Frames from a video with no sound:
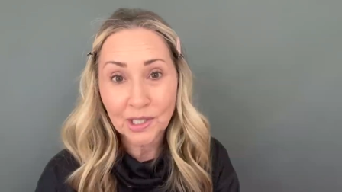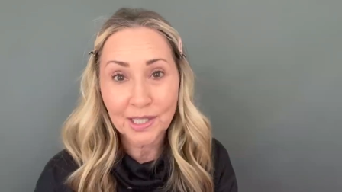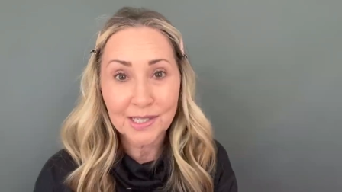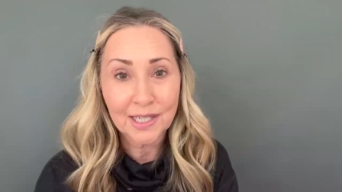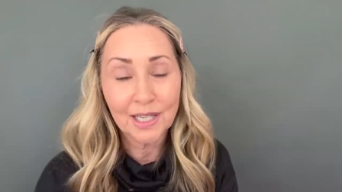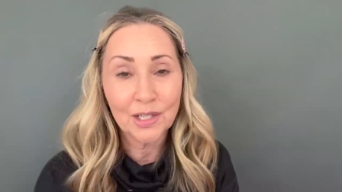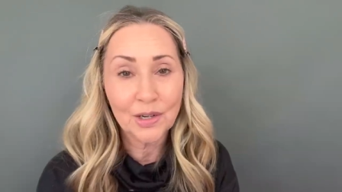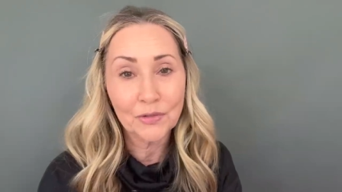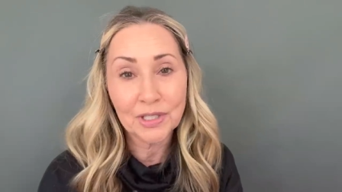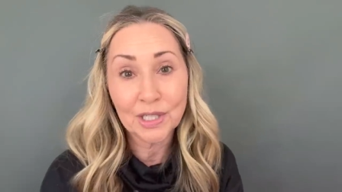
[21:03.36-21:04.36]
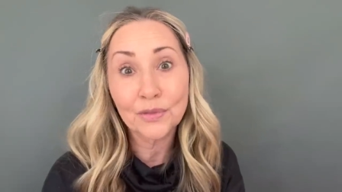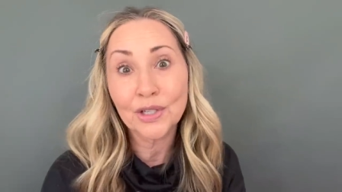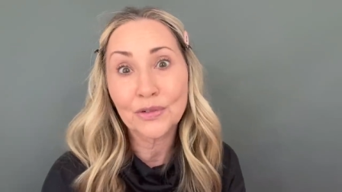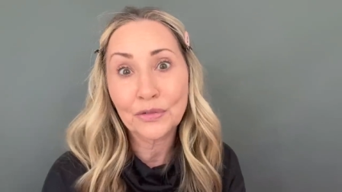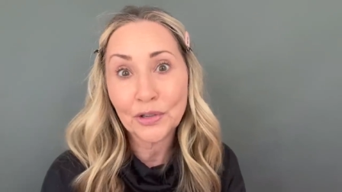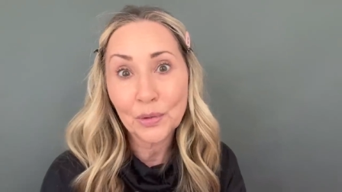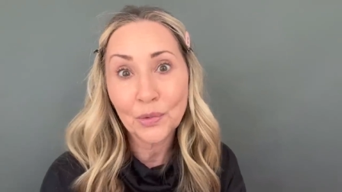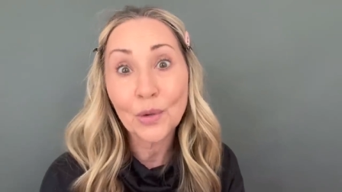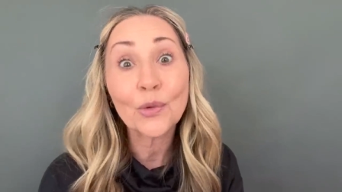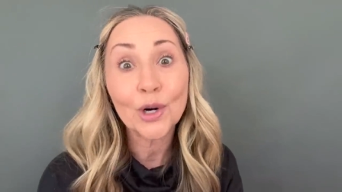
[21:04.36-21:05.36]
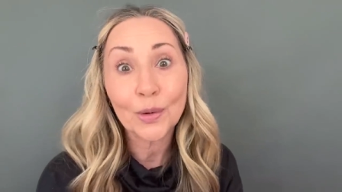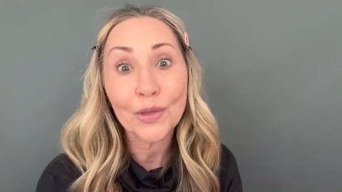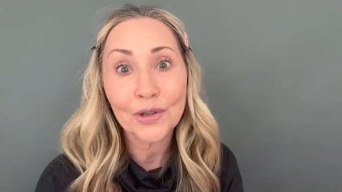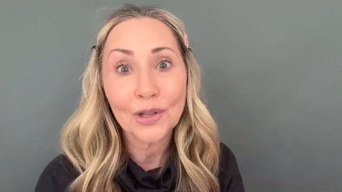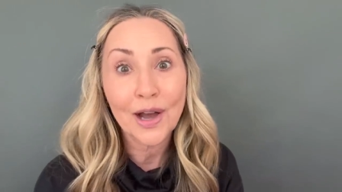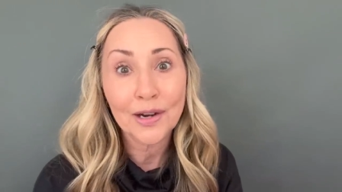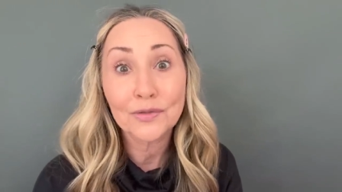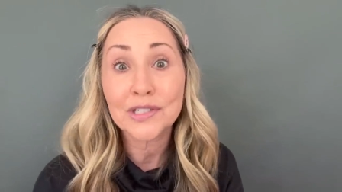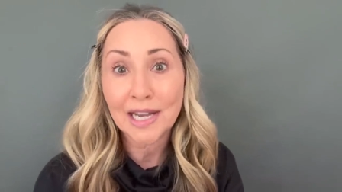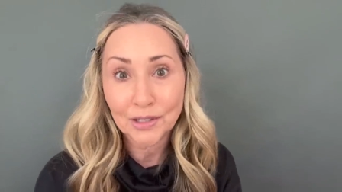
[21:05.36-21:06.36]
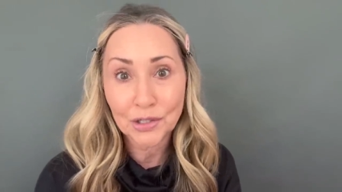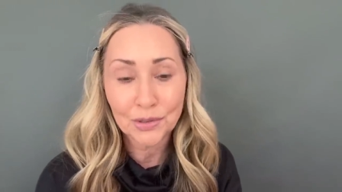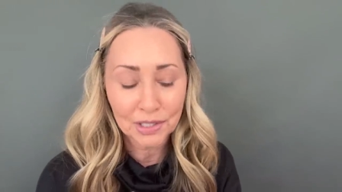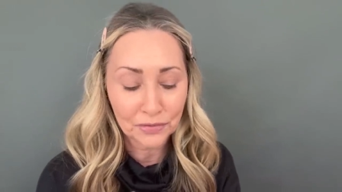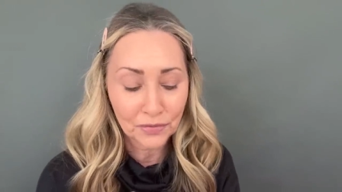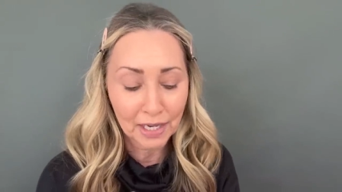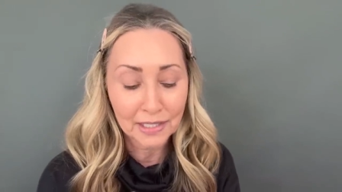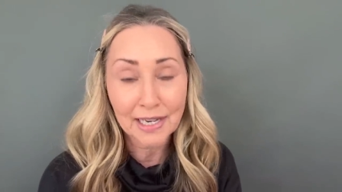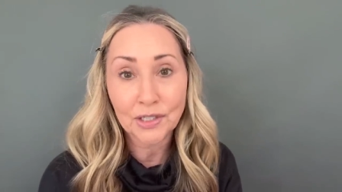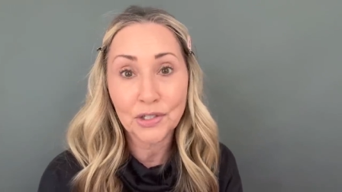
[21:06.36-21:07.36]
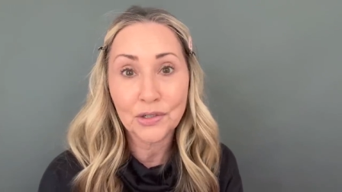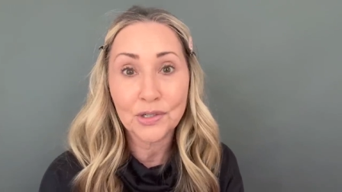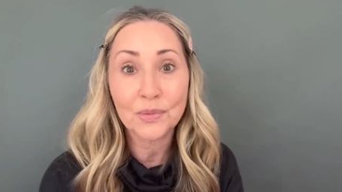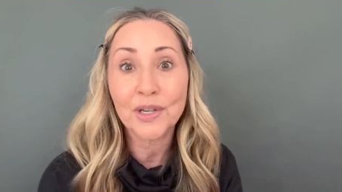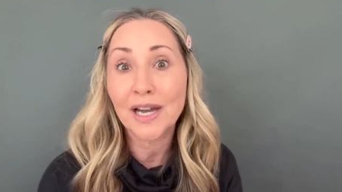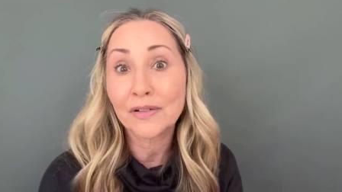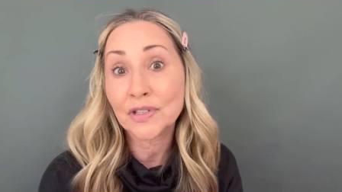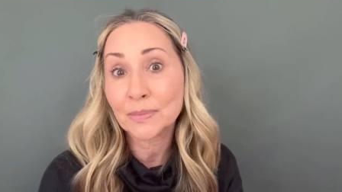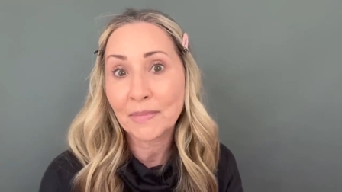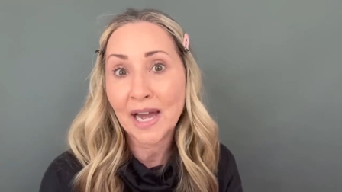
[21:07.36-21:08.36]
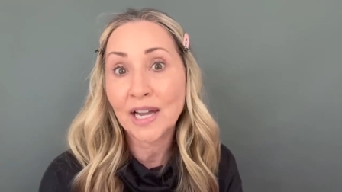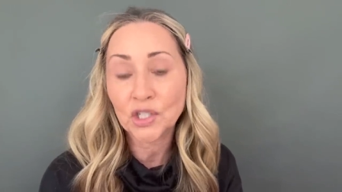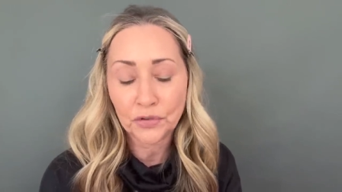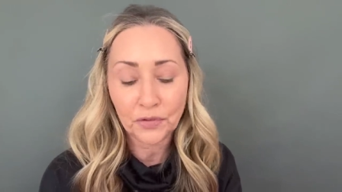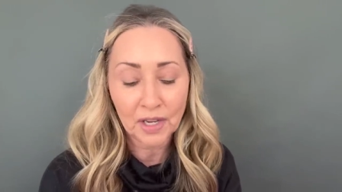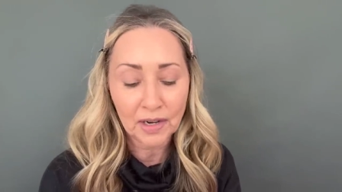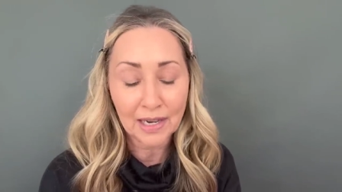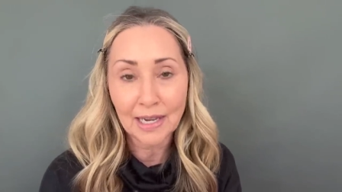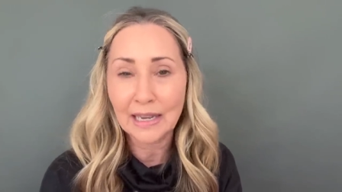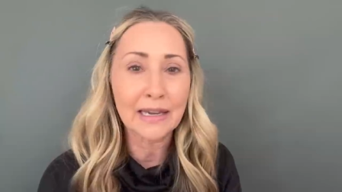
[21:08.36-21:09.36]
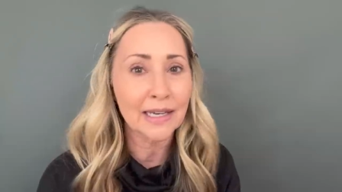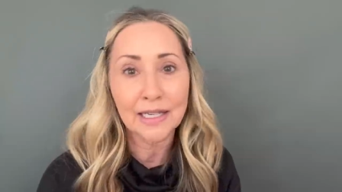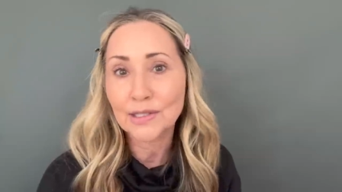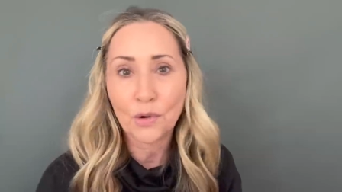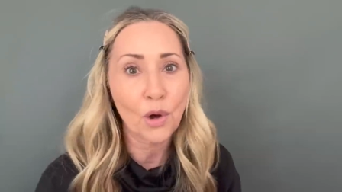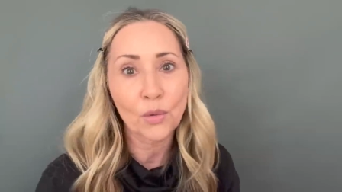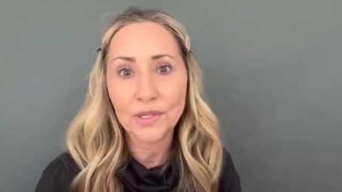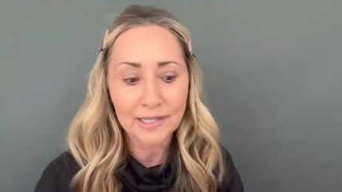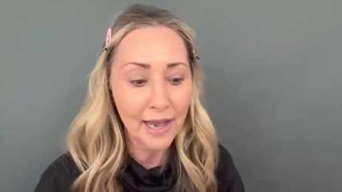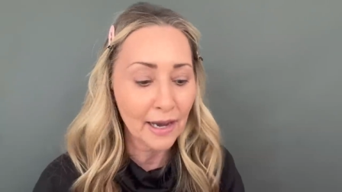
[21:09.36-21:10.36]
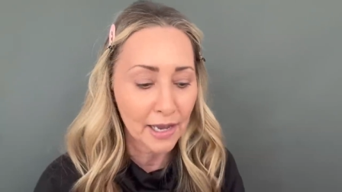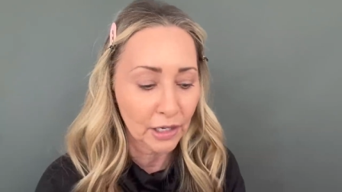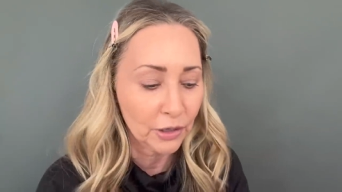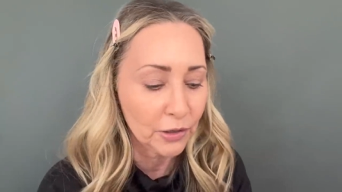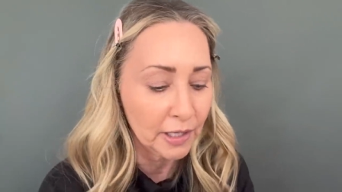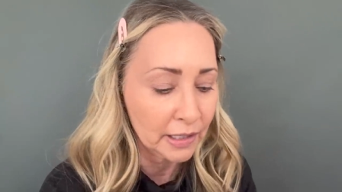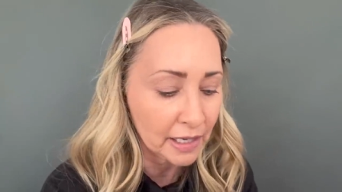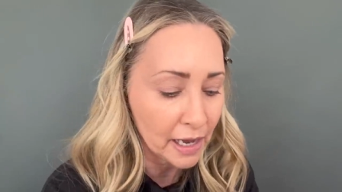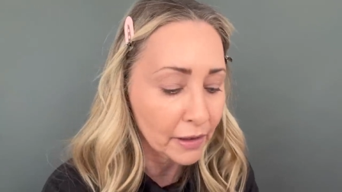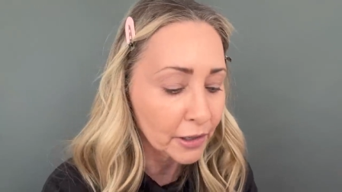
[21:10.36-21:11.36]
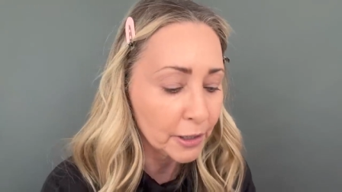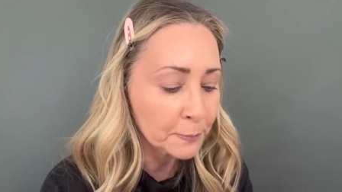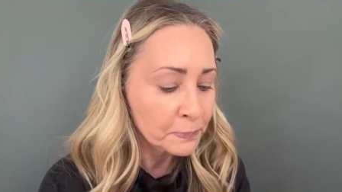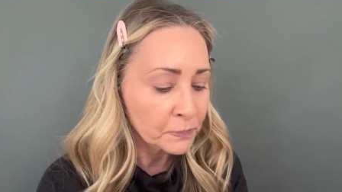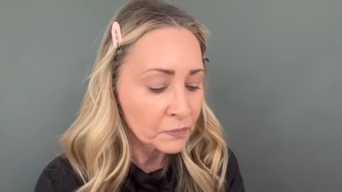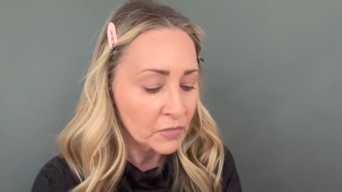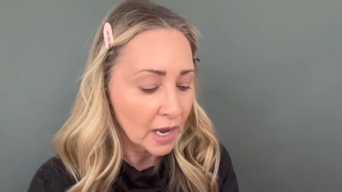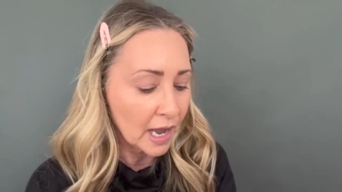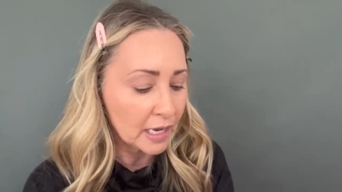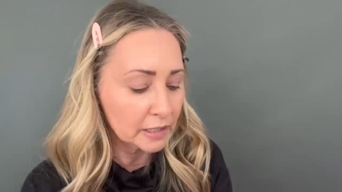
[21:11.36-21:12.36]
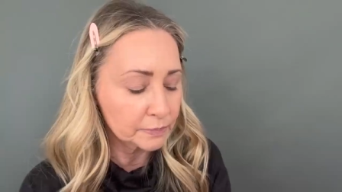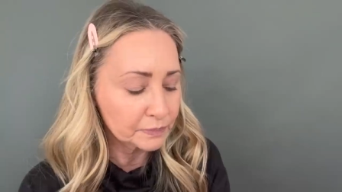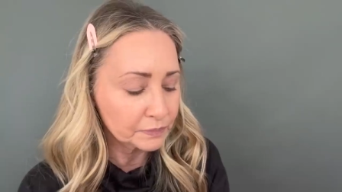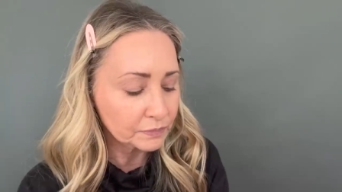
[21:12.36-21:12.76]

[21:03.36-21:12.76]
because in TV and film, we work with a lot of tattoos and fake tattoos, and we have to match fading ink, and it's always that kind of green color. Um,